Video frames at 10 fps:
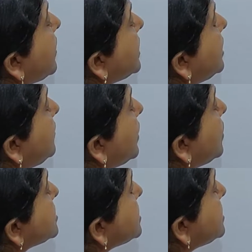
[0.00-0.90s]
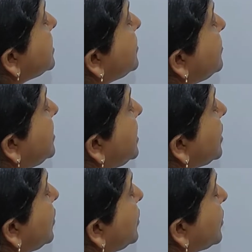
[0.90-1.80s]
Final velocity v
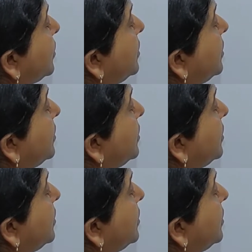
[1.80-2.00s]
equal